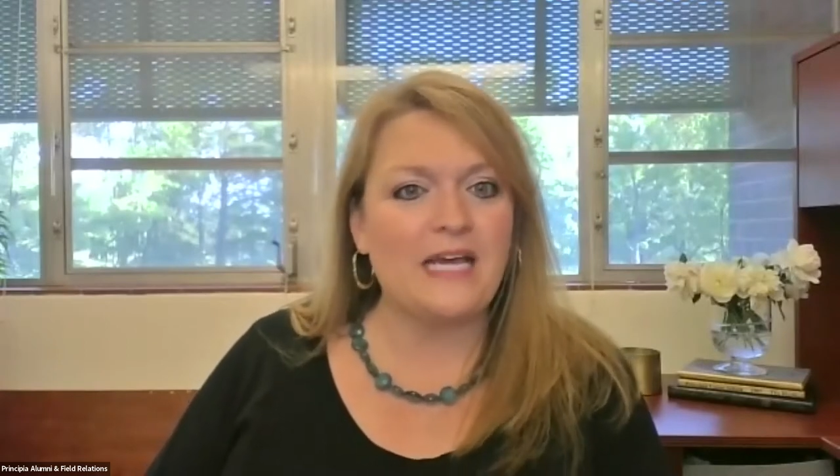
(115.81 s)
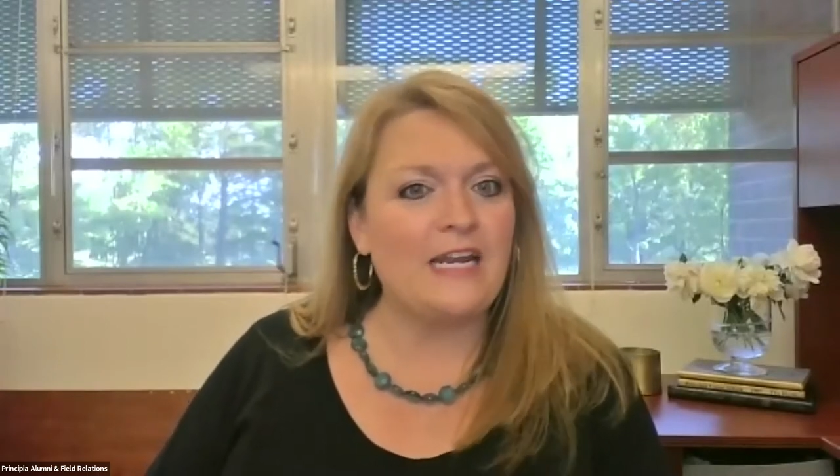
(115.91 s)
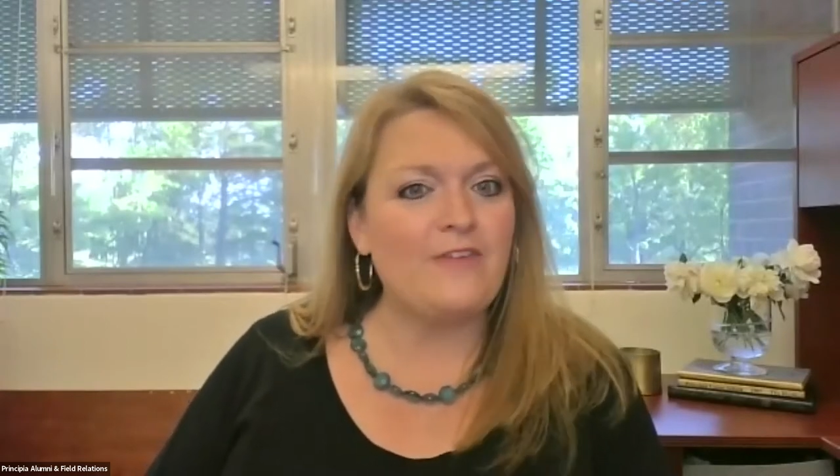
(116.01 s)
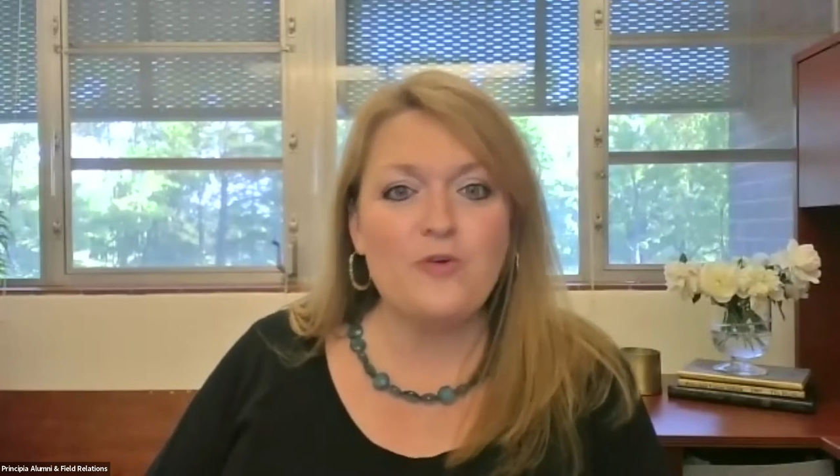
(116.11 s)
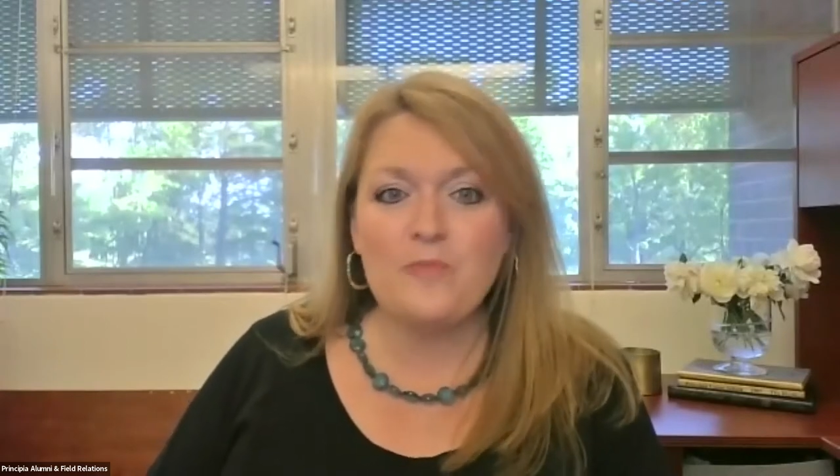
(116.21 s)
And
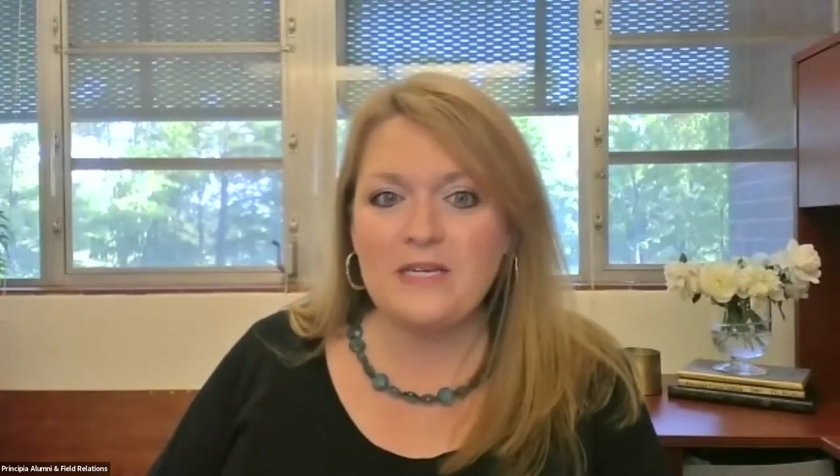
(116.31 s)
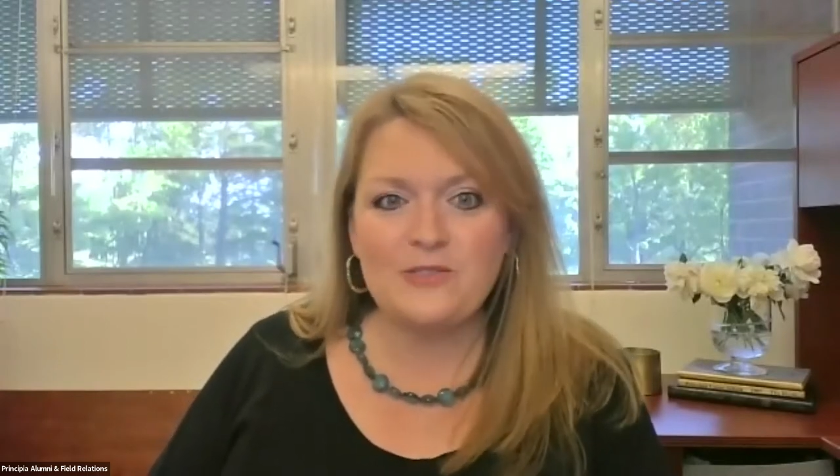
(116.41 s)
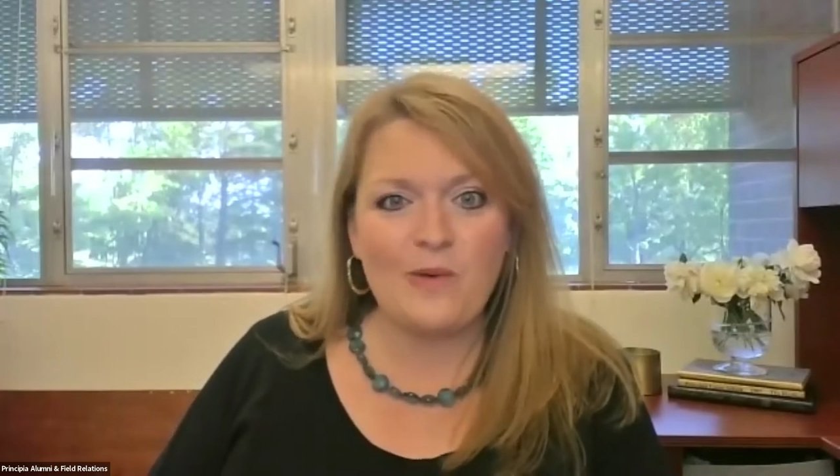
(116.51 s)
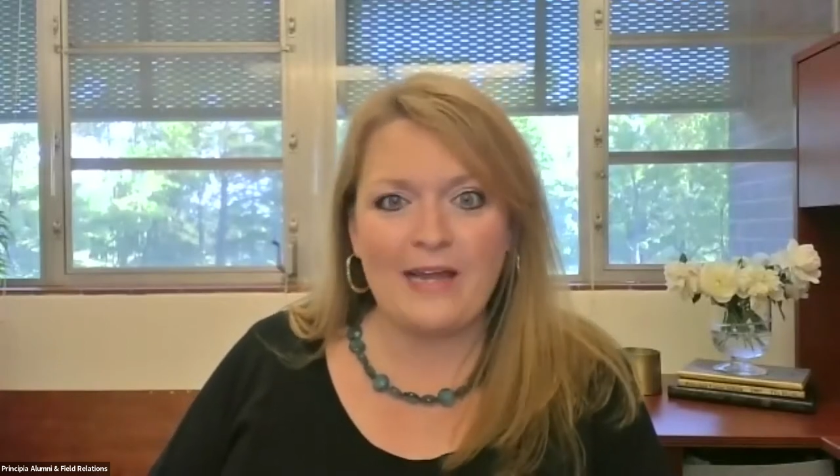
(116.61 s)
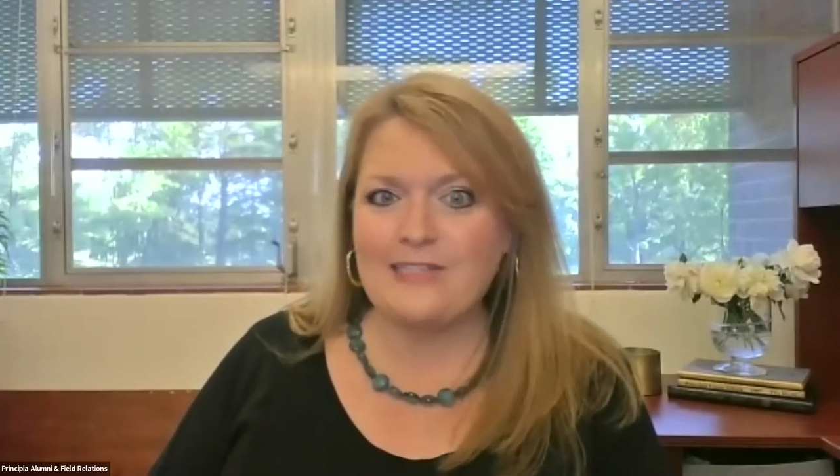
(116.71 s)
if you
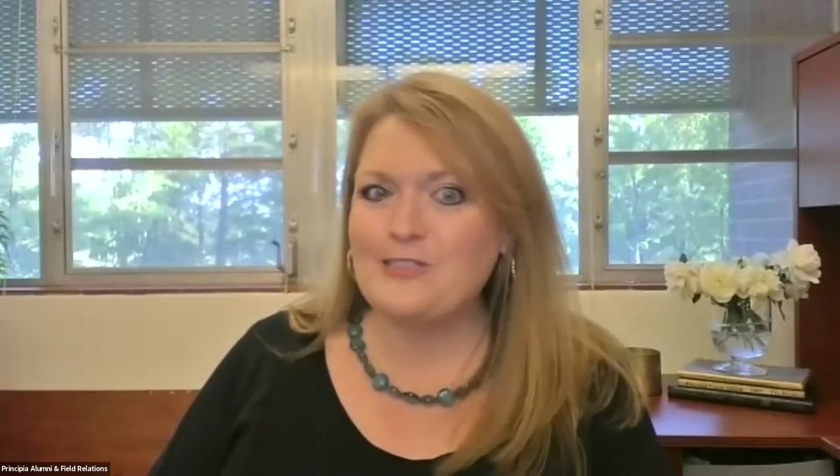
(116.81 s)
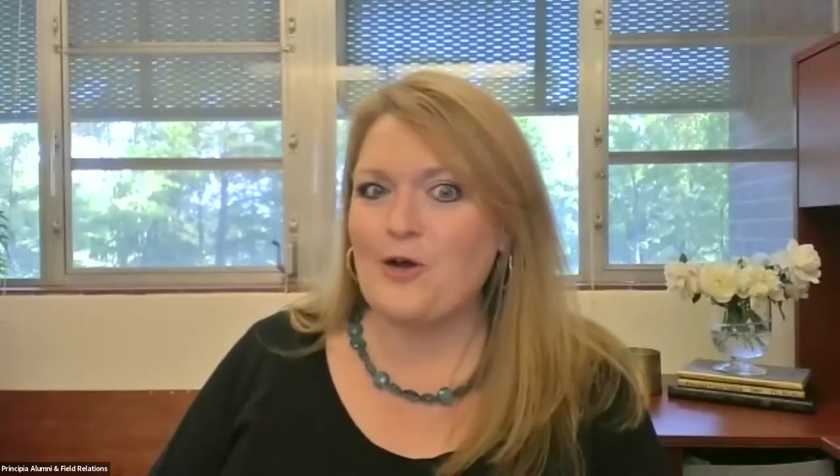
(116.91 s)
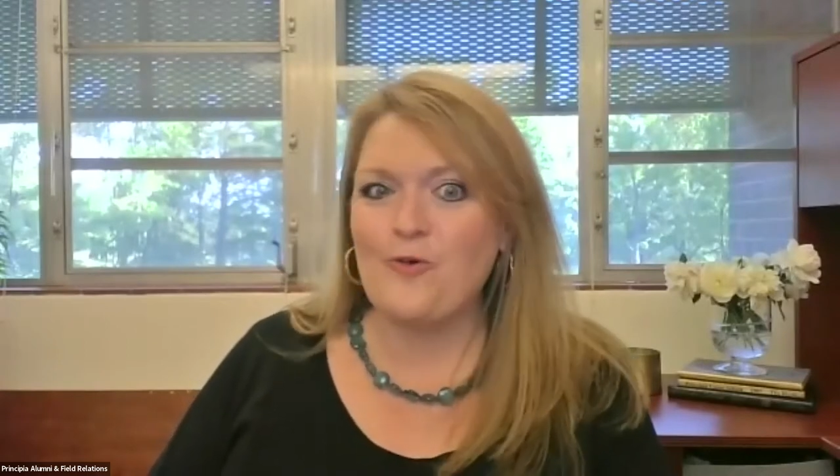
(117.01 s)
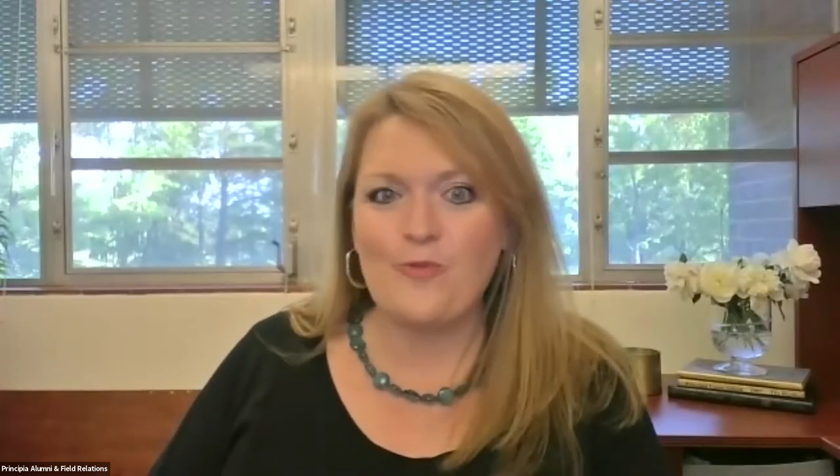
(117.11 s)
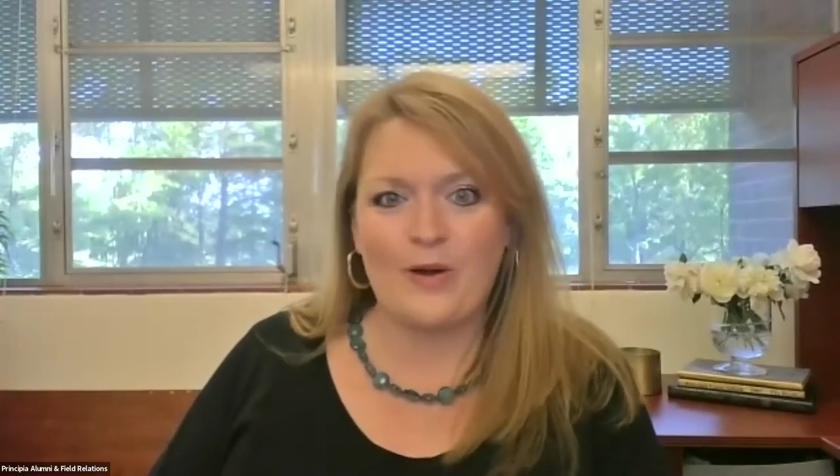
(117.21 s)
miss one,
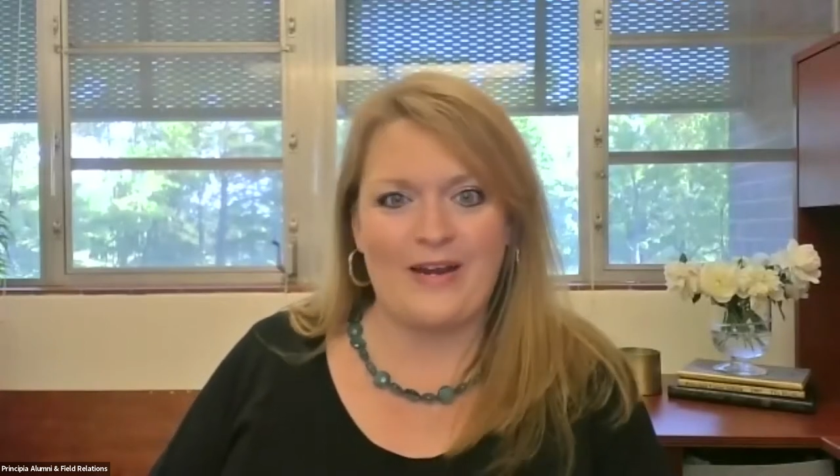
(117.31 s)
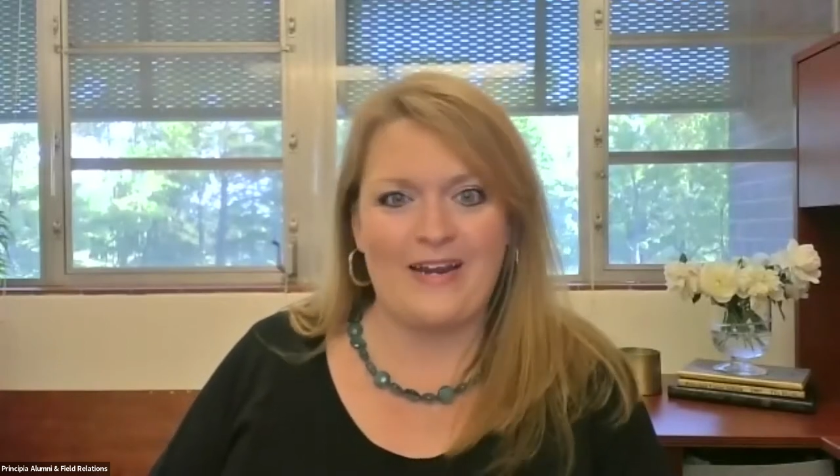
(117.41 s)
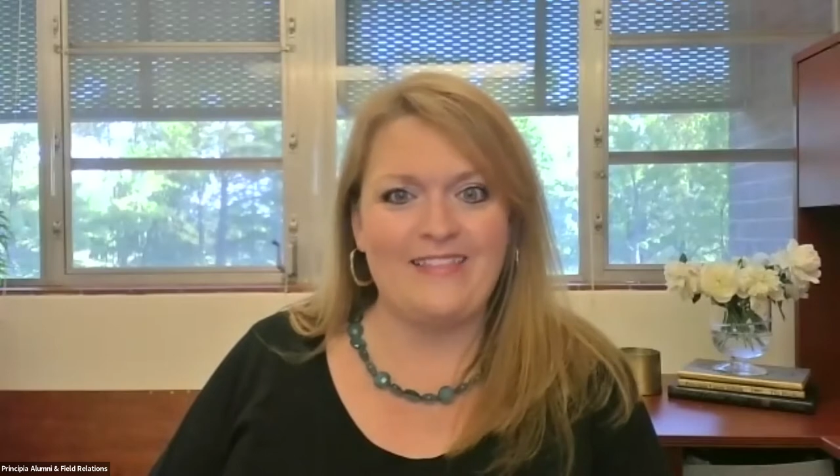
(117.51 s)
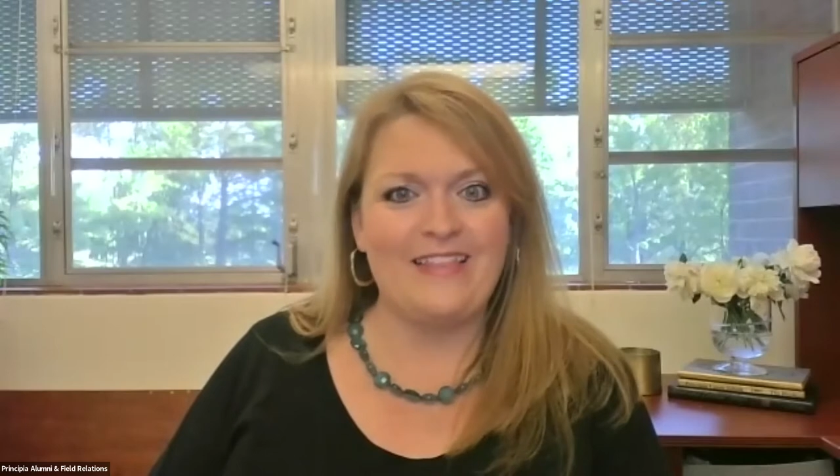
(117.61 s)
don't worry,